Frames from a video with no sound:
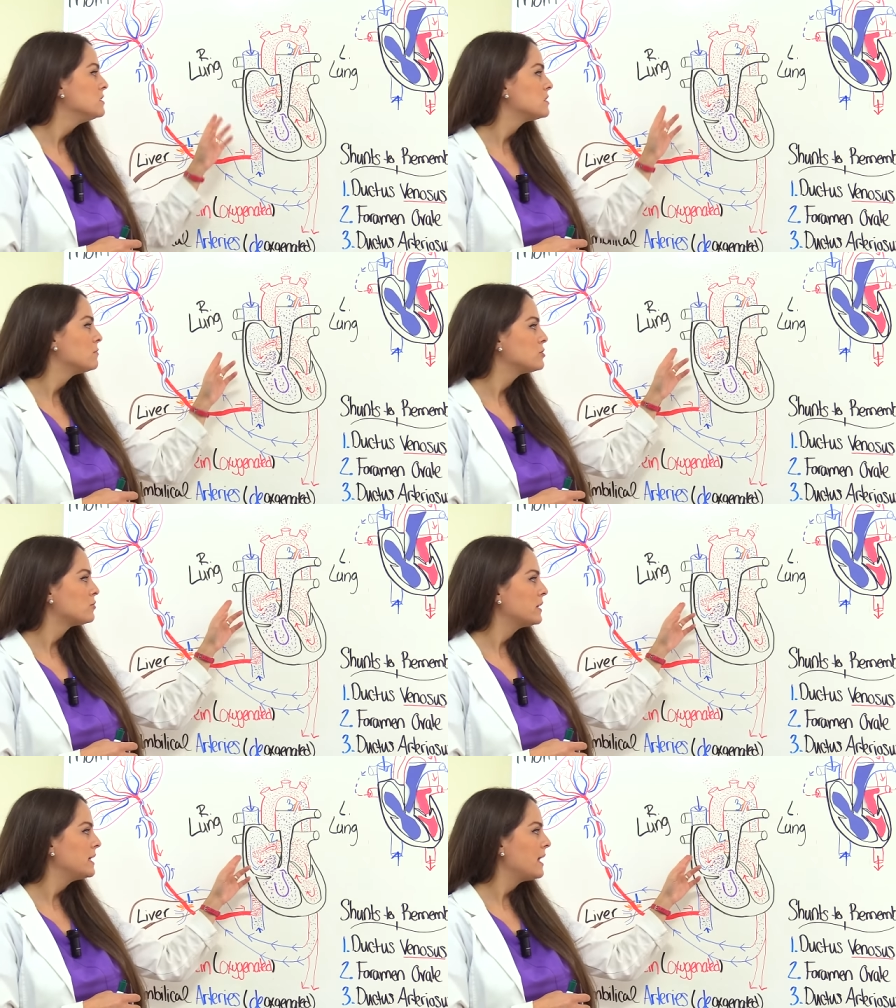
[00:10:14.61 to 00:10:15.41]
So
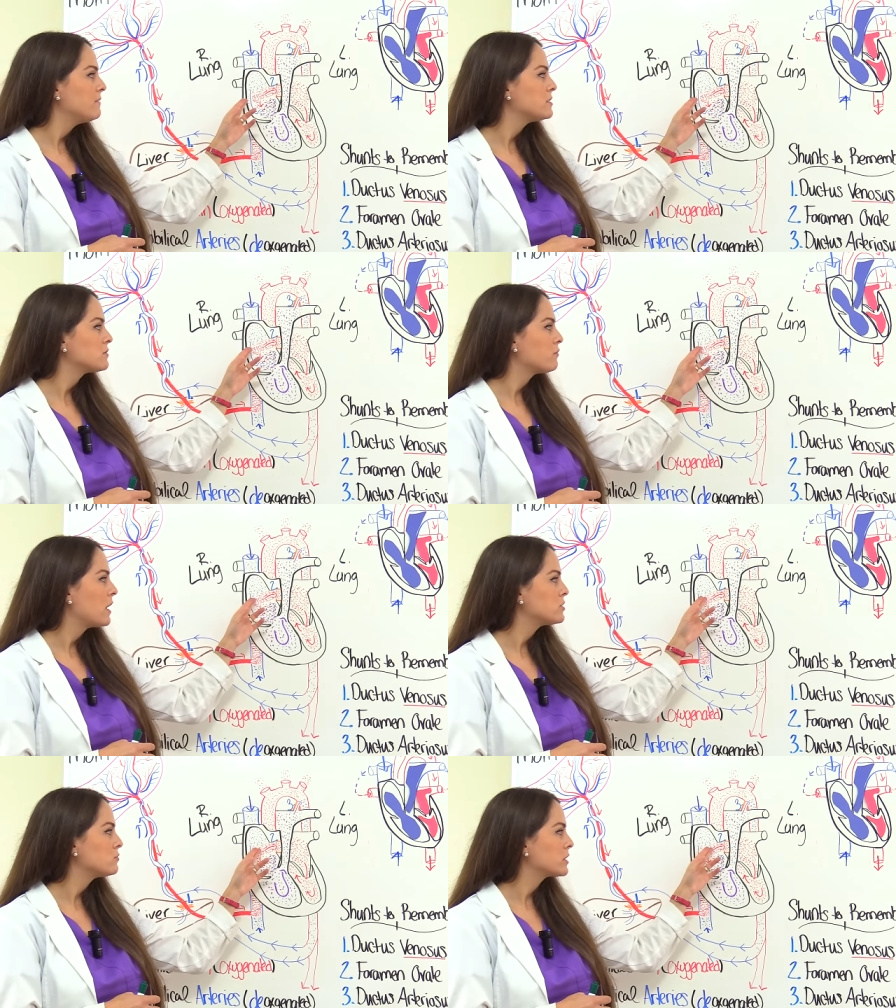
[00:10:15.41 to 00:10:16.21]
majority of this
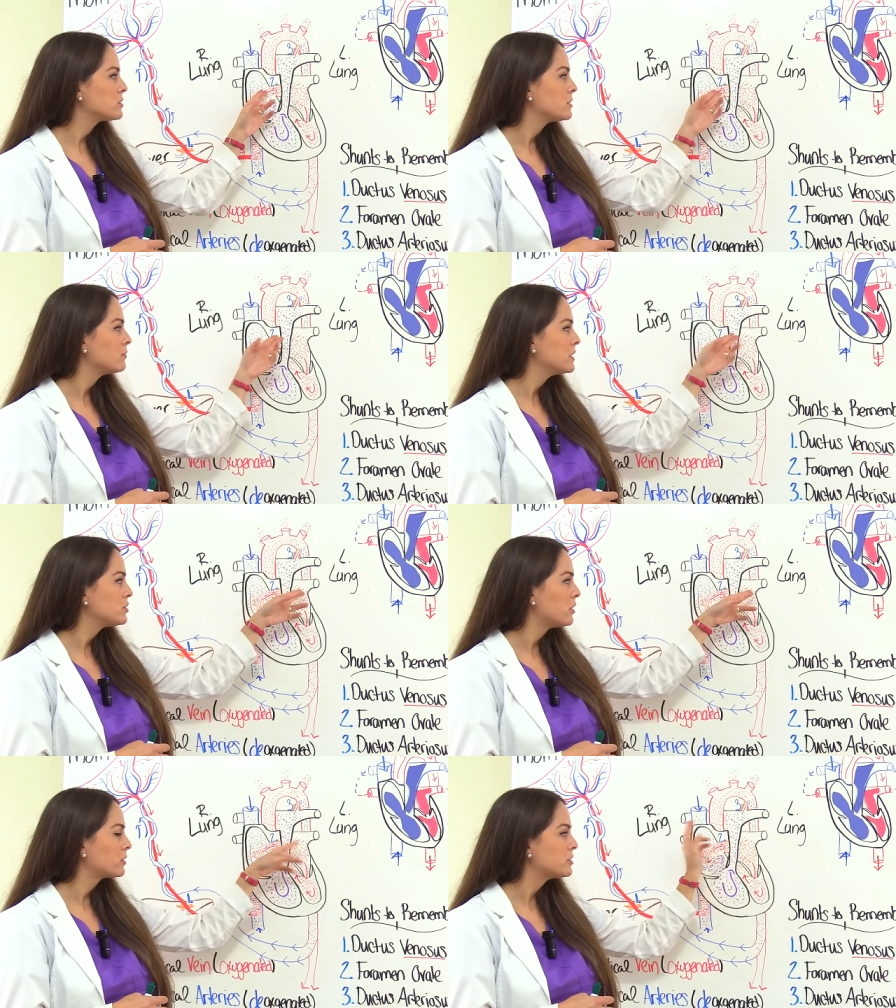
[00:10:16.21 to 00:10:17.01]
fresh,
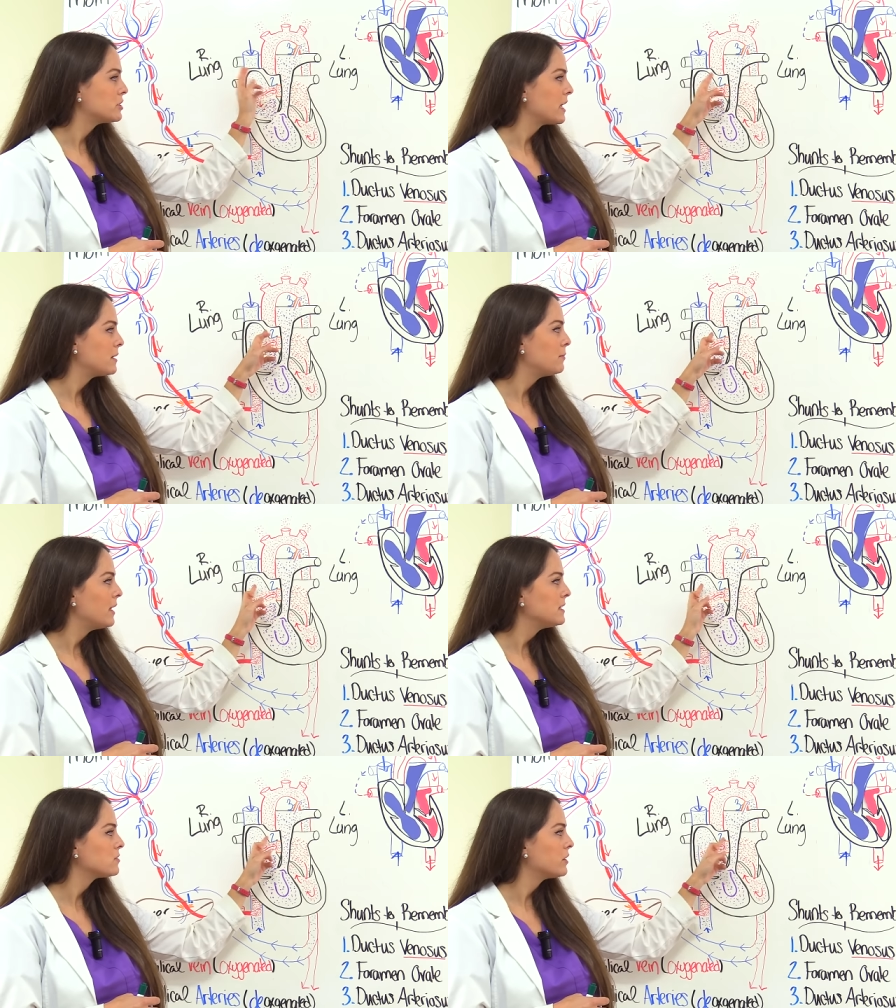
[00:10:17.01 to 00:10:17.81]
rich oxygenated
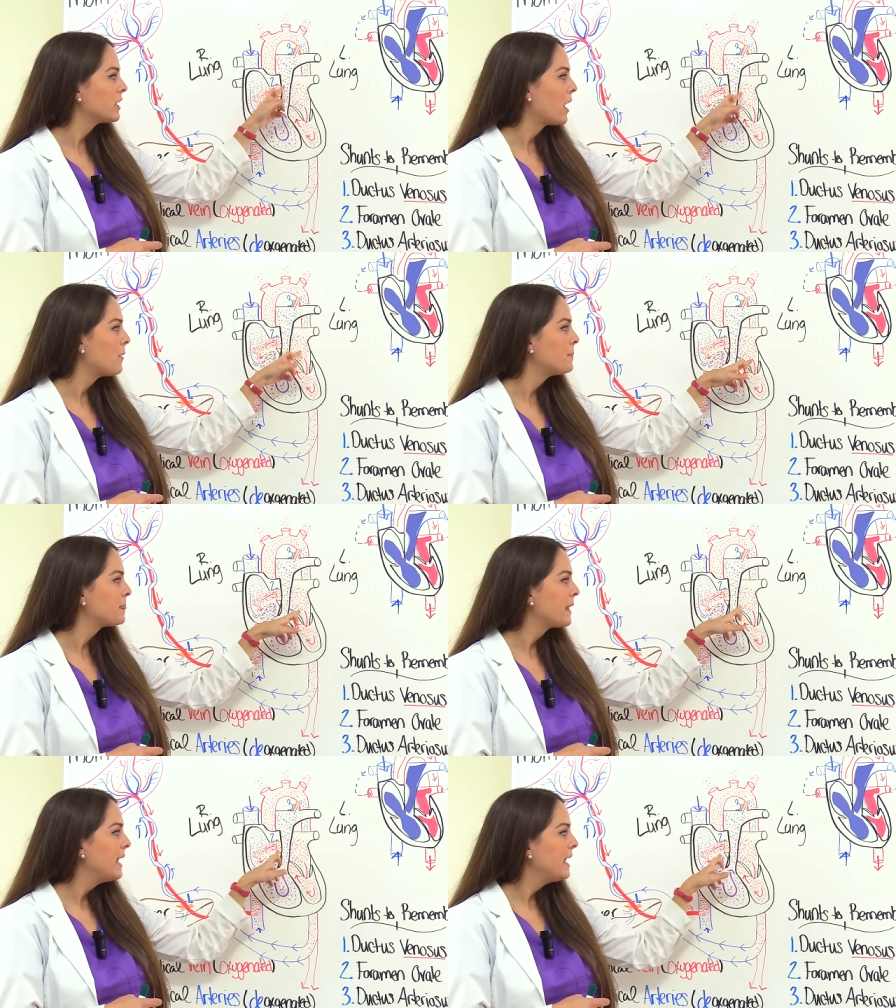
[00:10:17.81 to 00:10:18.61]
blood is going to go
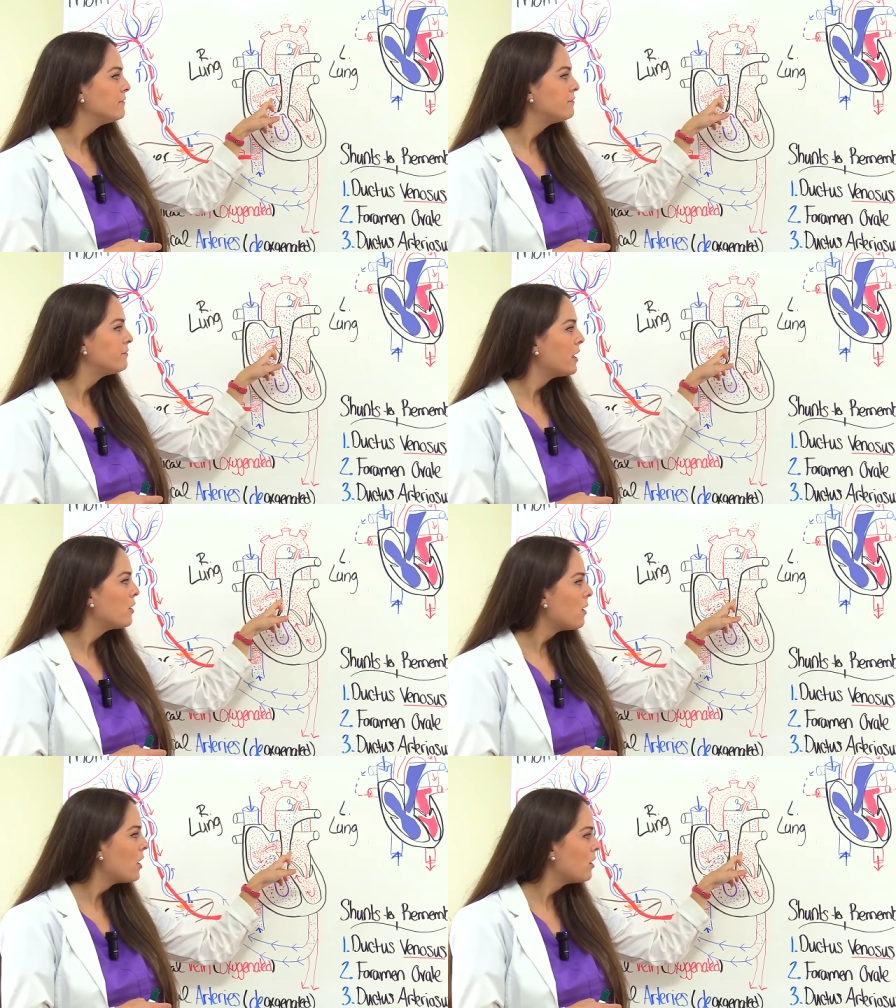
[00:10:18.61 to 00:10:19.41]
and
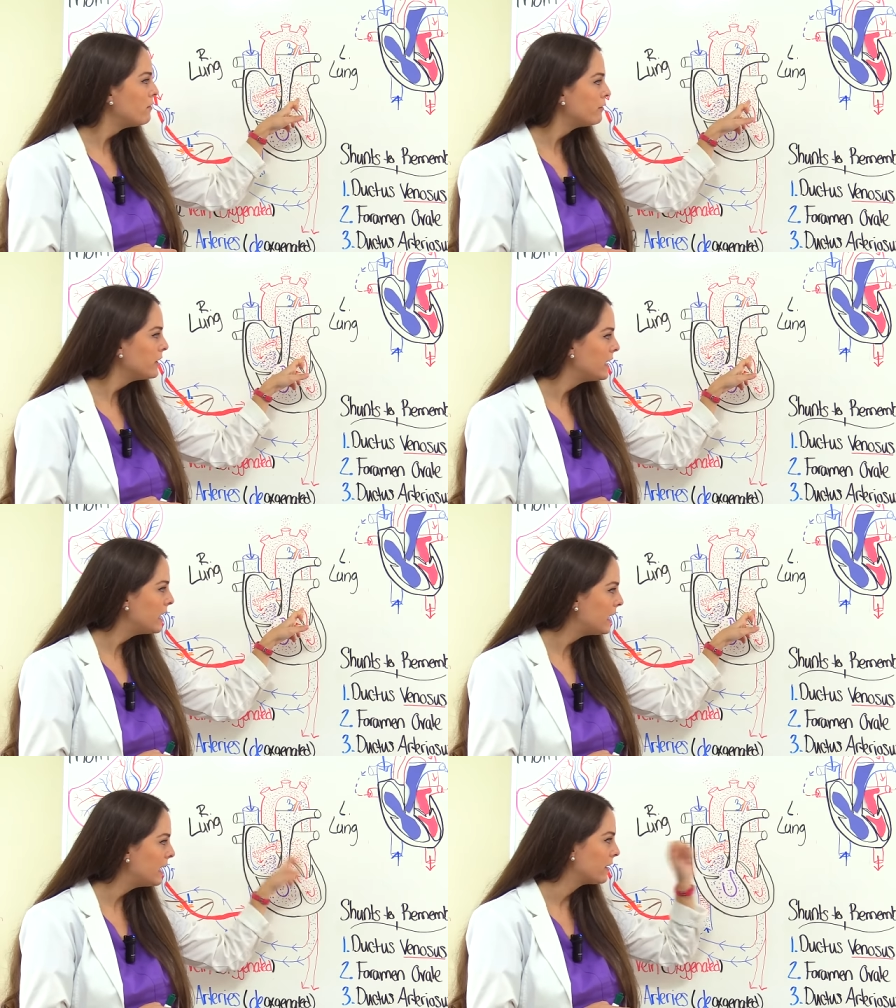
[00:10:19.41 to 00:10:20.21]
flow over
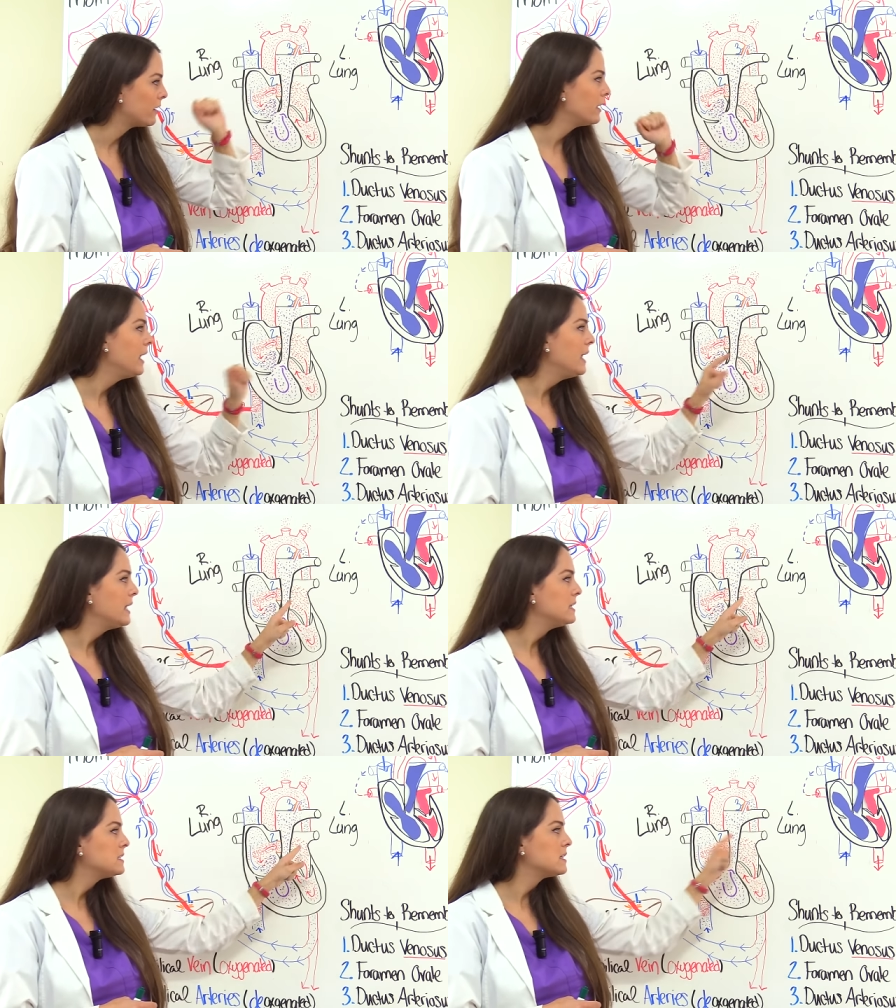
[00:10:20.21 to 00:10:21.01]
here
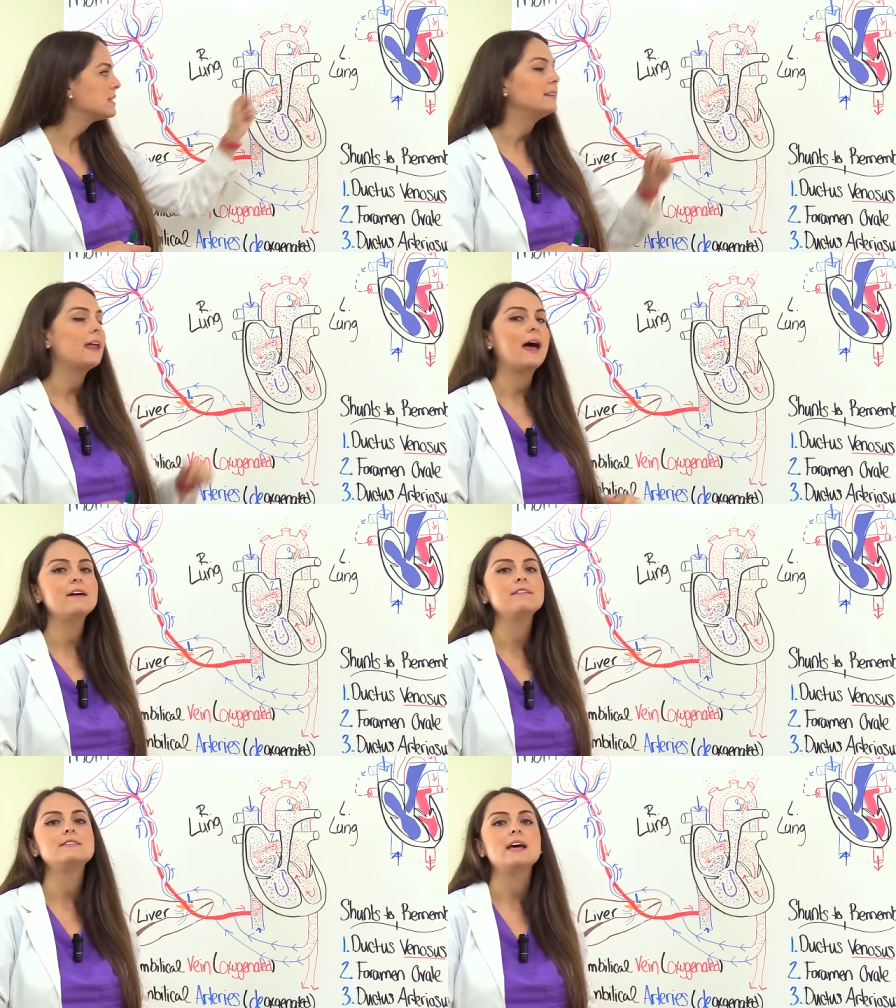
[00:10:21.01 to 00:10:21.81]
into the
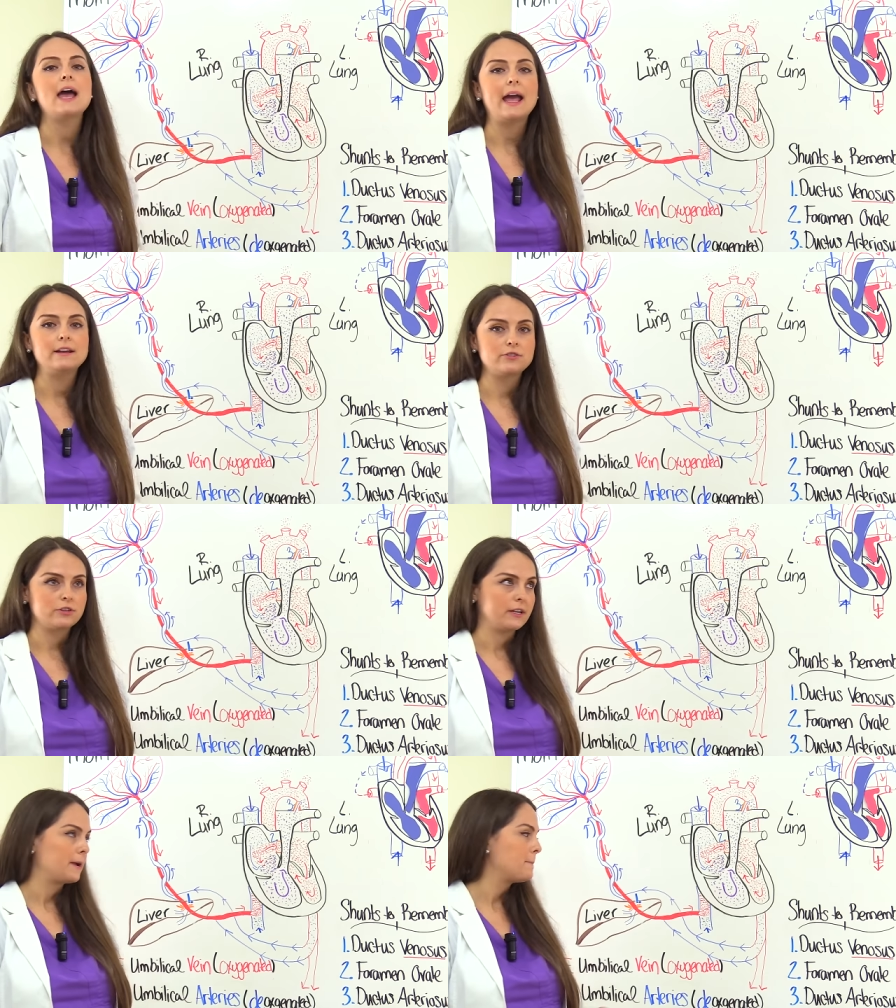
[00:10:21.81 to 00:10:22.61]
left
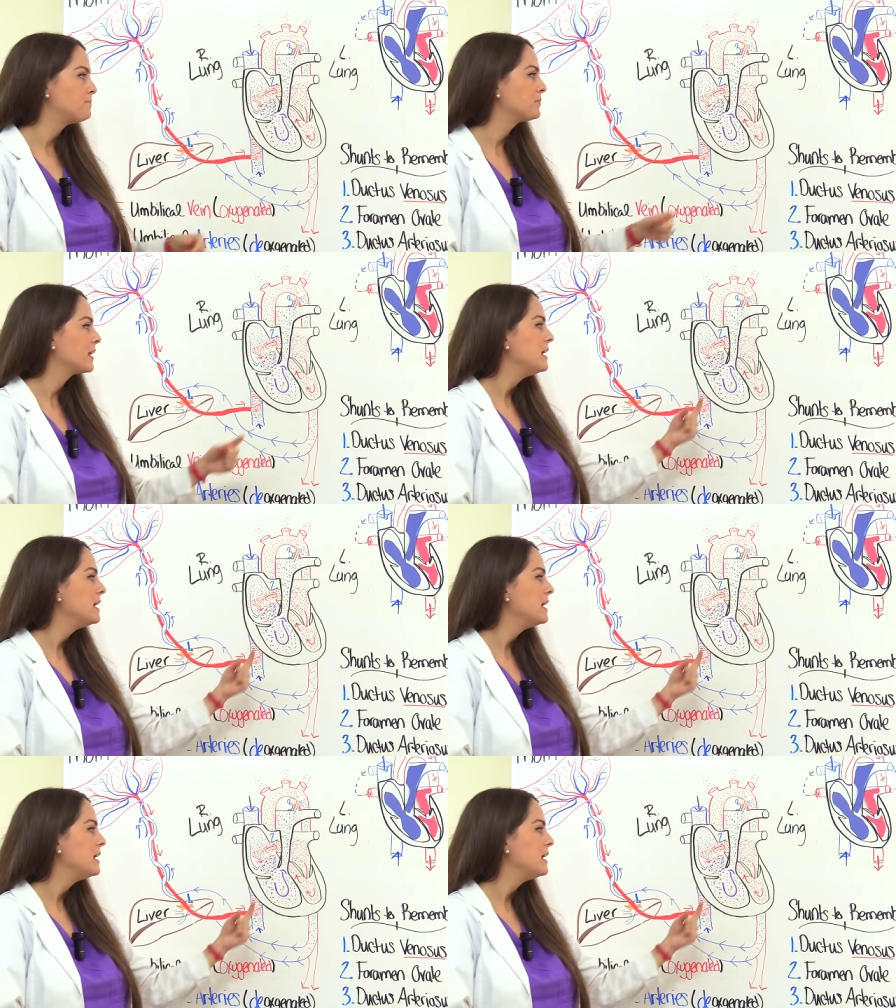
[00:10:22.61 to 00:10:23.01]
atrium.